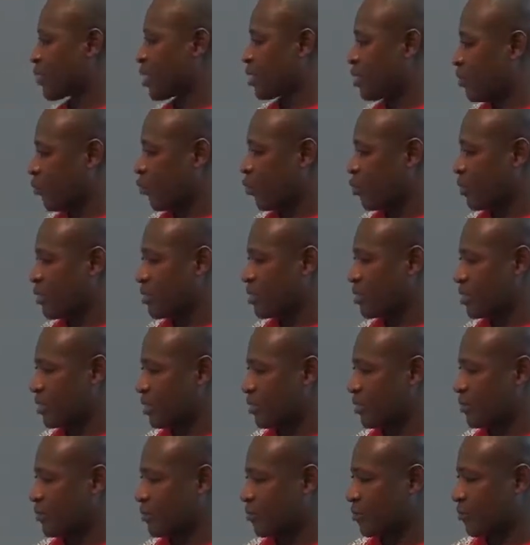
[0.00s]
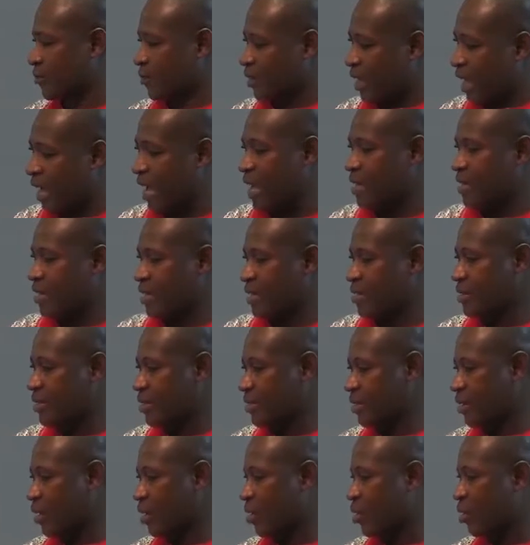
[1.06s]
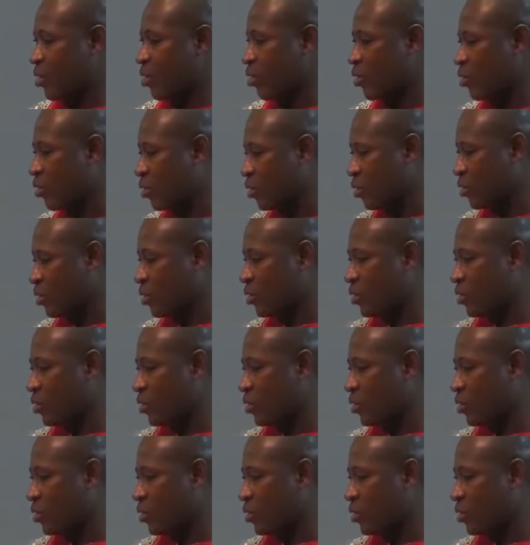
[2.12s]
influencing others or